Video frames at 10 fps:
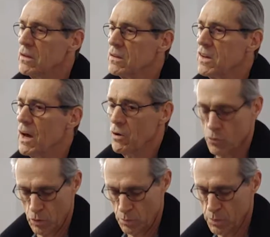in the
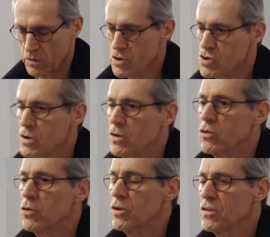downward position
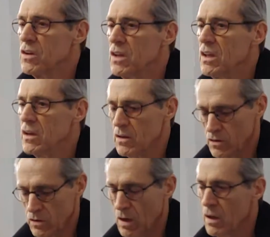toward the
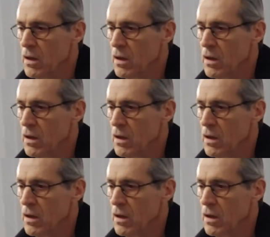knees.